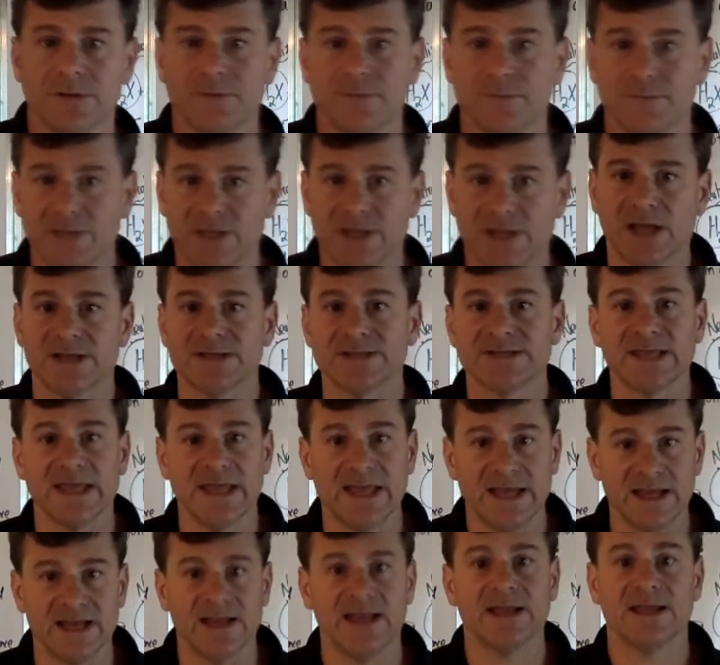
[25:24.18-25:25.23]
because
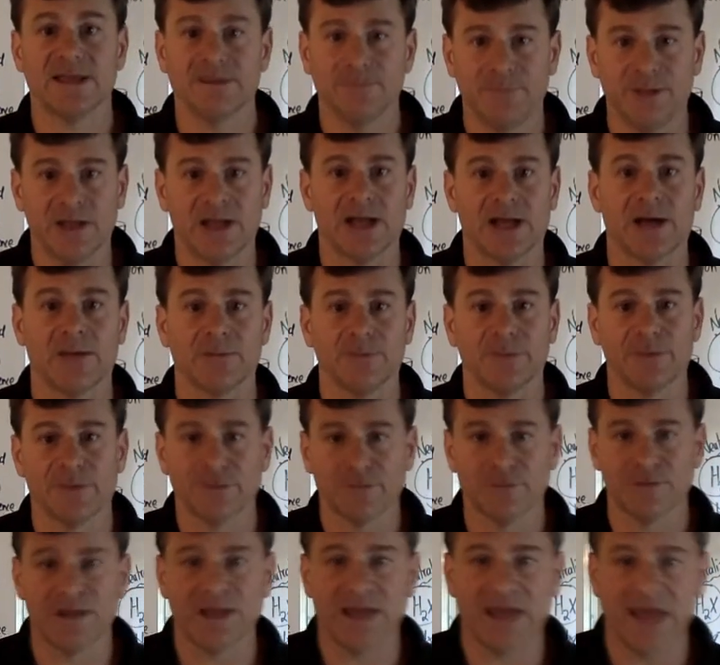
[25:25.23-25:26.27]
it can pick up
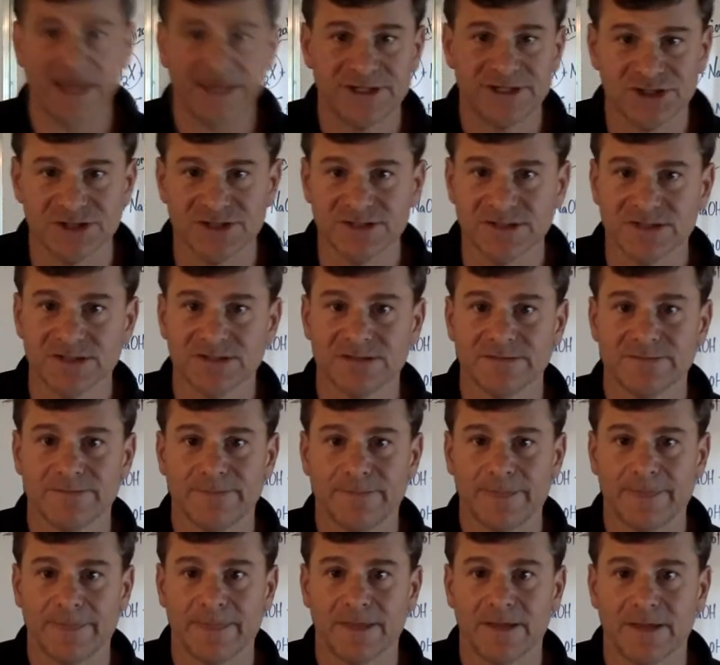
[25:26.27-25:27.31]
3 H's.
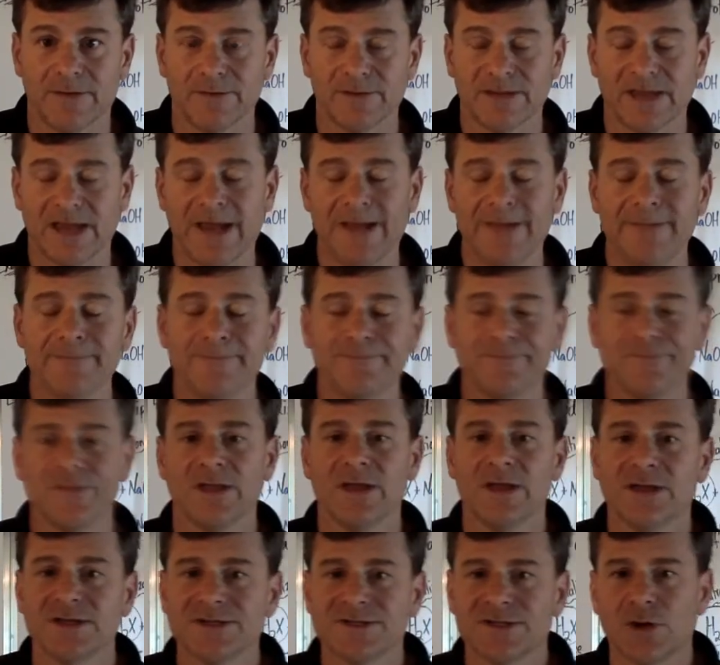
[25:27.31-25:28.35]
Okay?
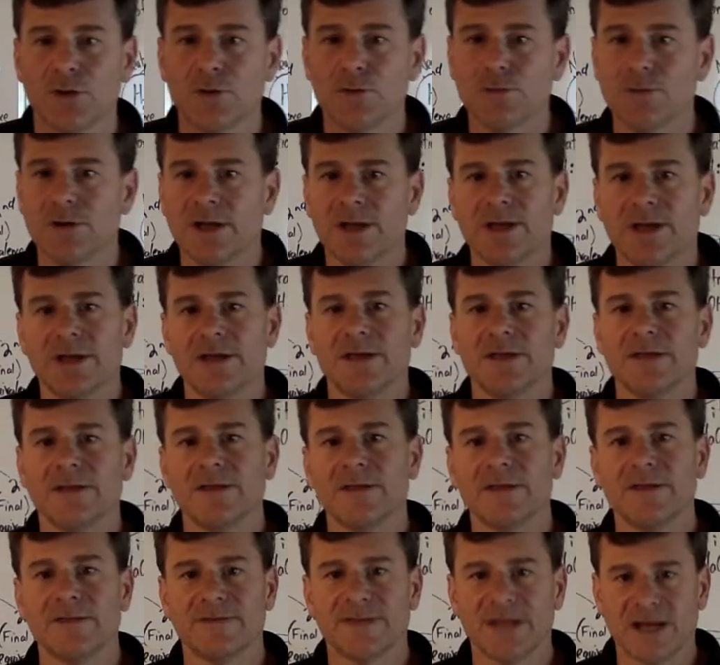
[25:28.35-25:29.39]
So
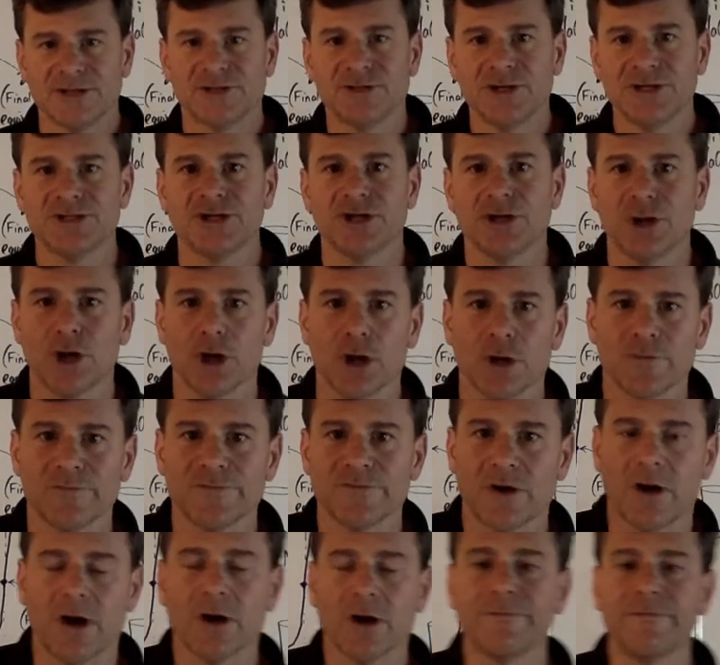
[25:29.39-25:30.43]
titration
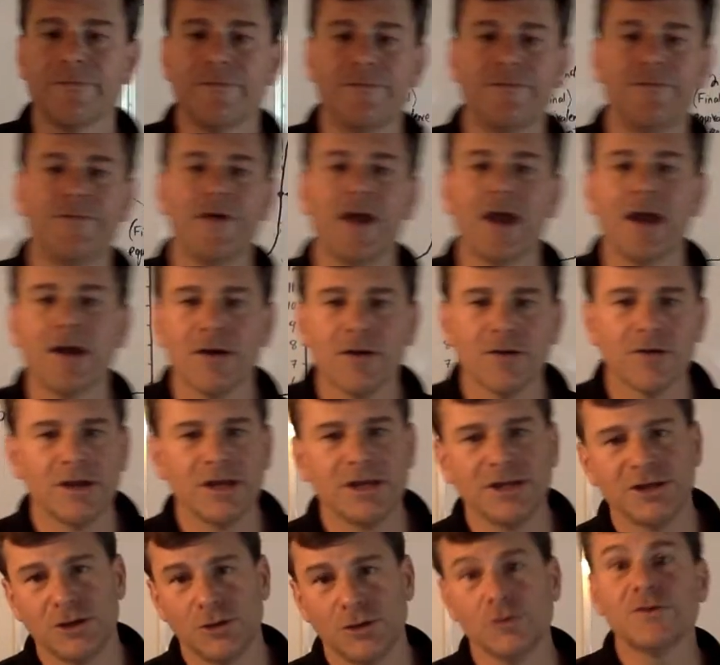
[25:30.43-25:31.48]
curves are
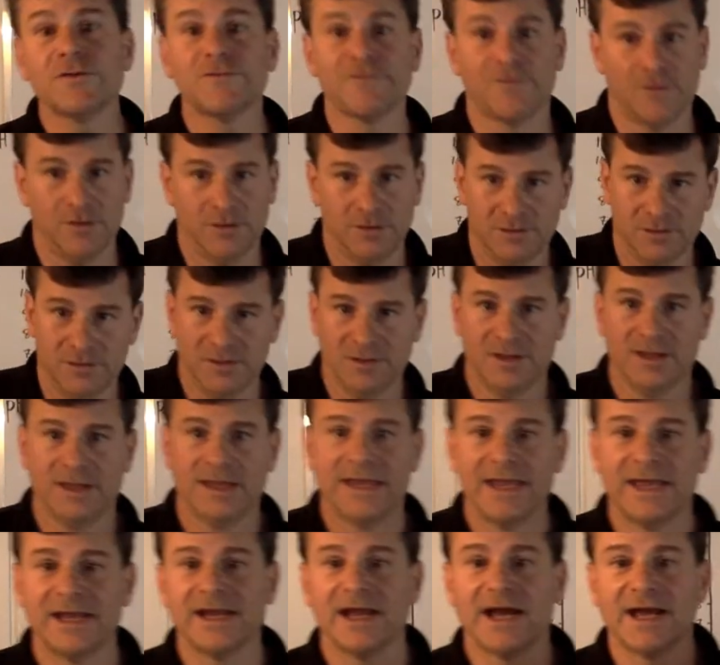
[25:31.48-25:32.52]
very useful
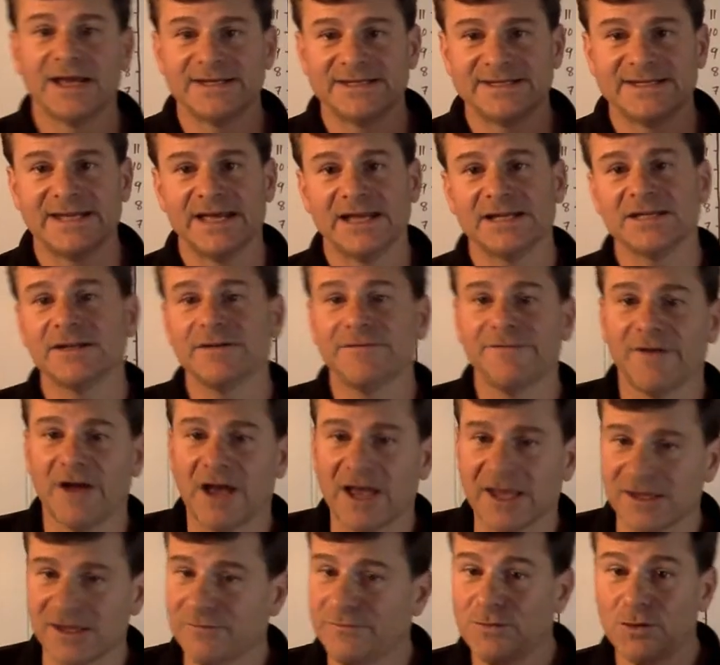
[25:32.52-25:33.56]
in
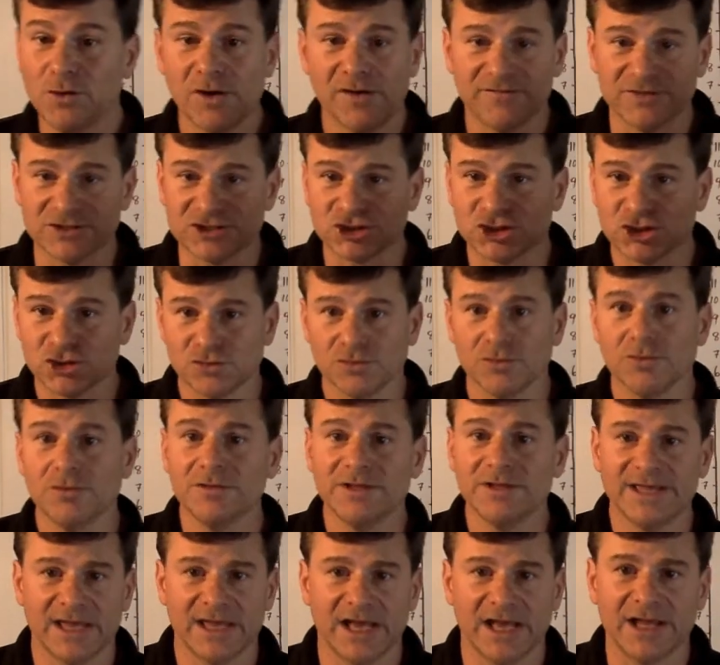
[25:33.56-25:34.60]
identifying if you have a
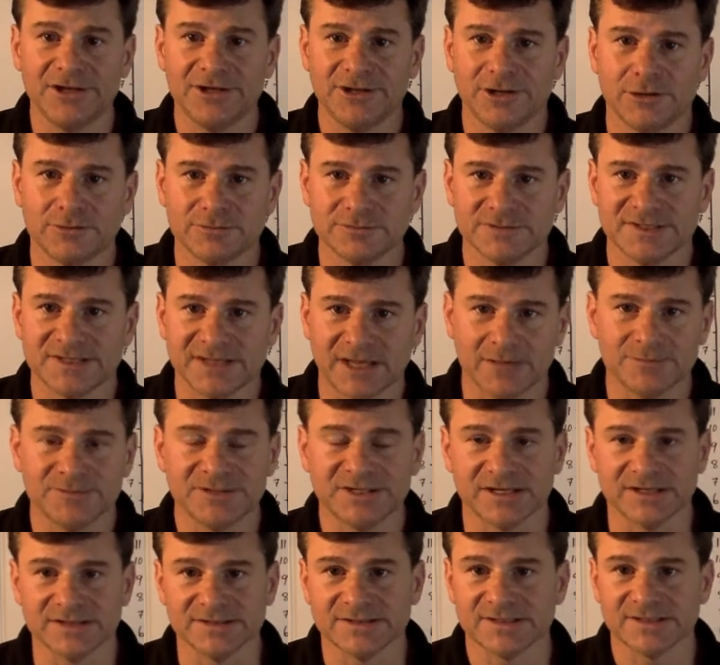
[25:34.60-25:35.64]
truly unknown
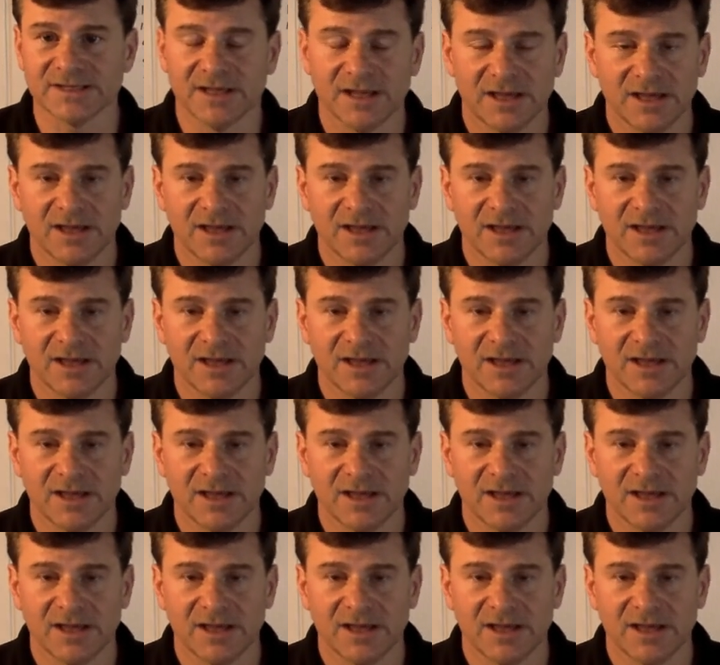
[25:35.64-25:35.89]
substance.